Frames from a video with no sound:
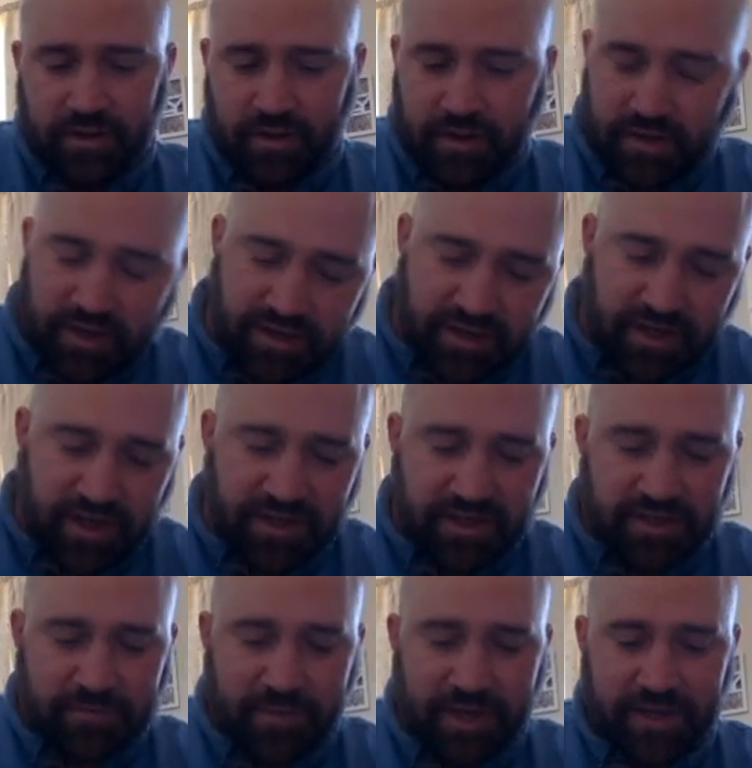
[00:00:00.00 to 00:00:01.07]
These
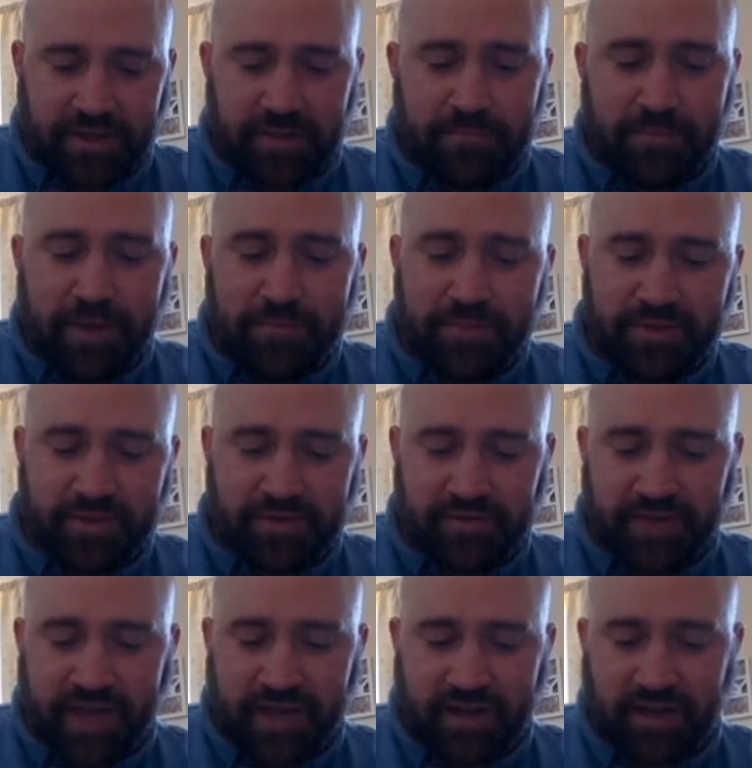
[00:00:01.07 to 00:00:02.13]
changes make the members of
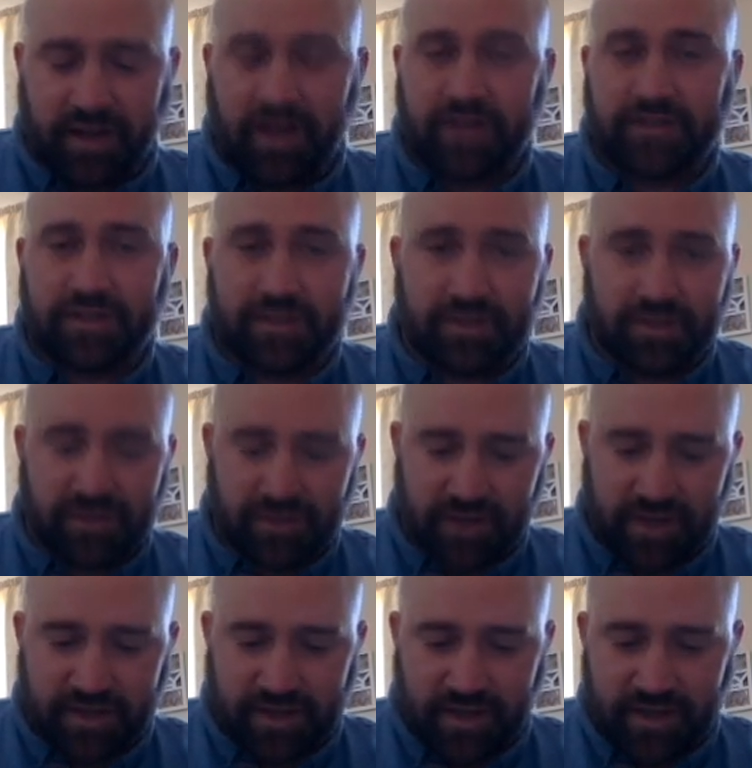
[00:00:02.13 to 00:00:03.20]
that class in
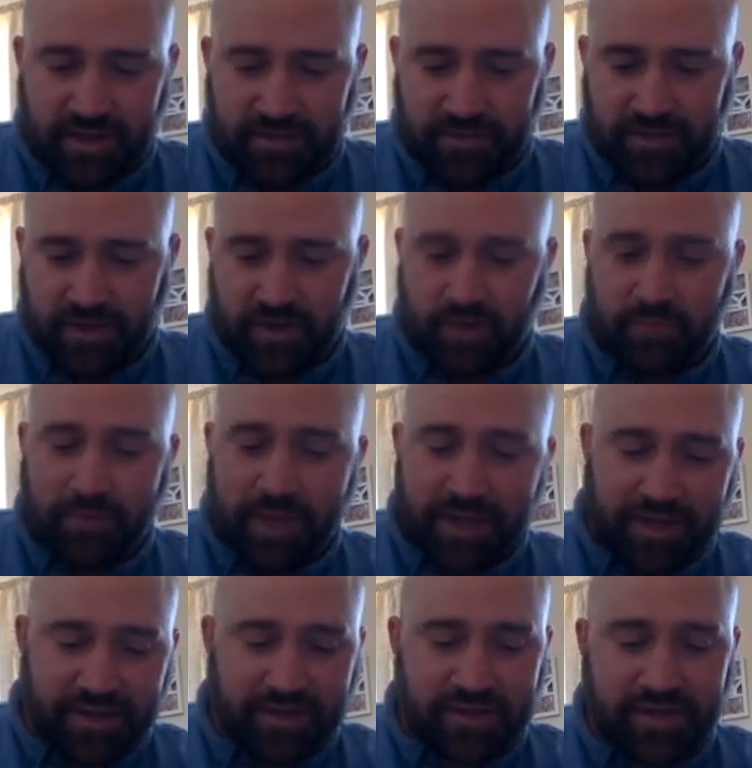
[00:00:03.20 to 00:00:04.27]
society who
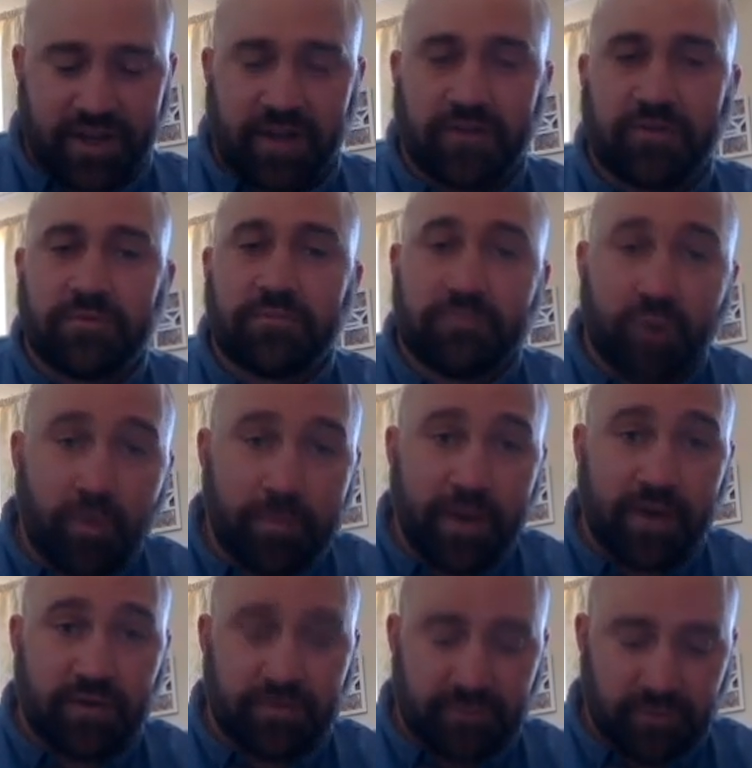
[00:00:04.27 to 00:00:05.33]
make and sell more
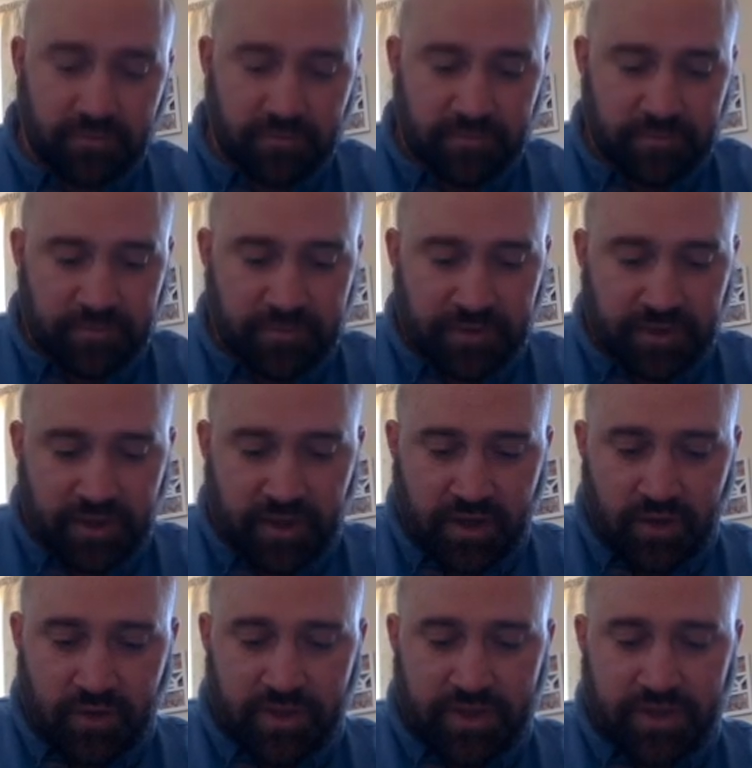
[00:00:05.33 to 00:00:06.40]
powerful,
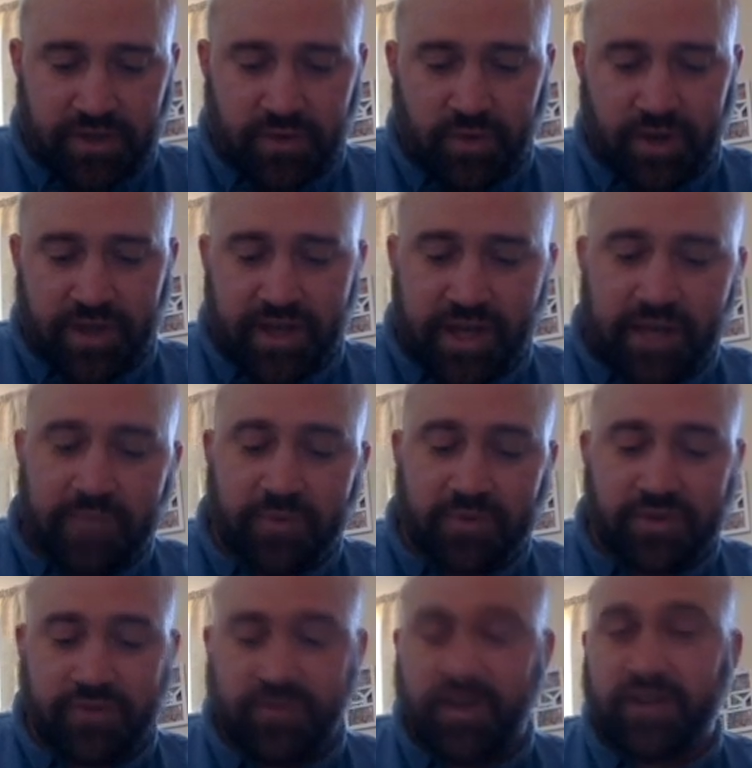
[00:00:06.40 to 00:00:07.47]
which is what
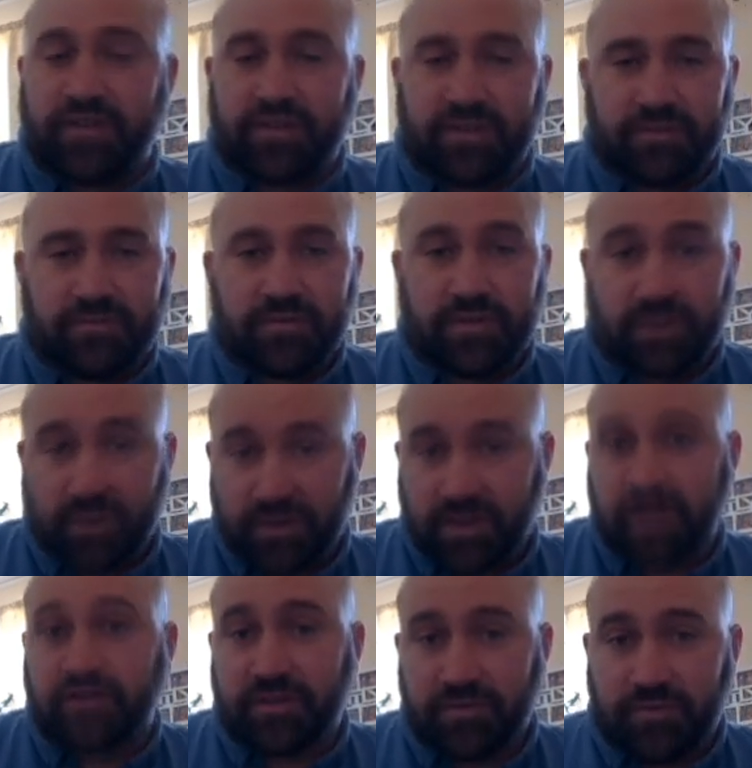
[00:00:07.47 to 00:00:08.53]
enables events such
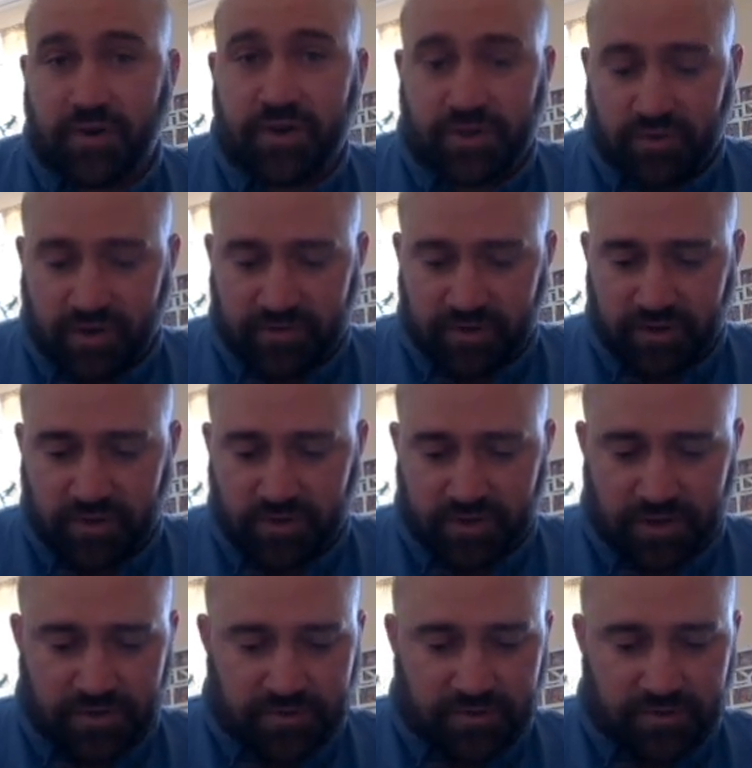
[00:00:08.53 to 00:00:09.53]
as the French Revolution.